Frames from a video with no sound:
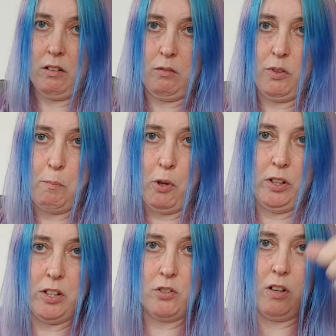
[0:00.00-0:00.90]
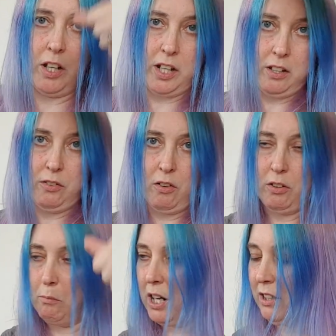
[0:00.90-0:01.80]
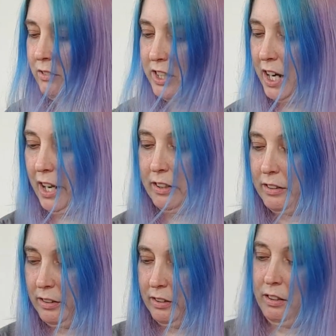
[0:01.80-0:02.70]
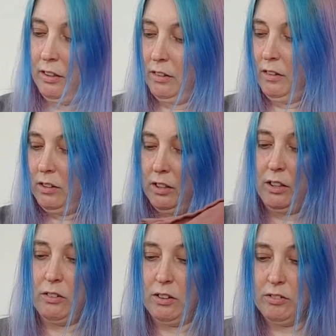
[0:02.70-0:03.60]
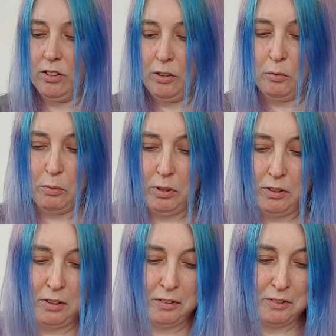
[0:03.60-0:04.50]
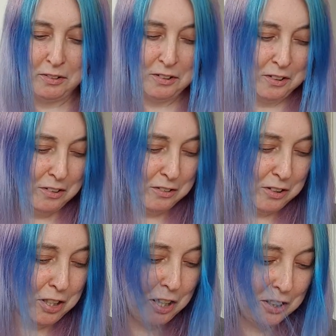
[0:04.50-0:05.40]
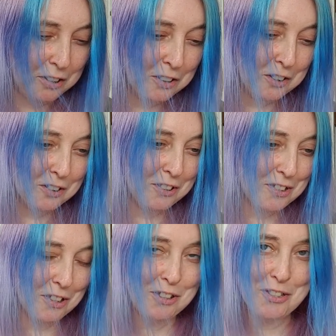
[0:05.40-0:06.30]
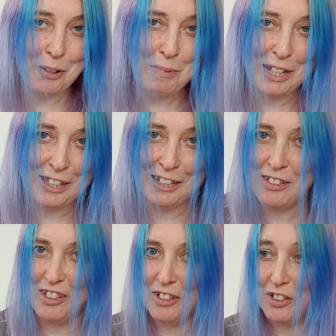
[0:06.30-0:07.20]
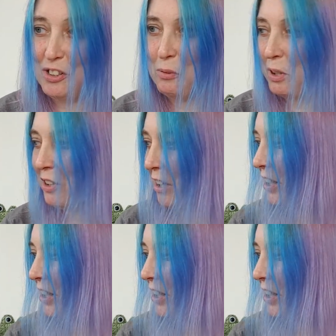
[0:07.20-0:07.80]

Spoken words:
if you're pulling a trolley and you've got an umbrella in your hand, and you know, there's no there's only so many things that you can do when you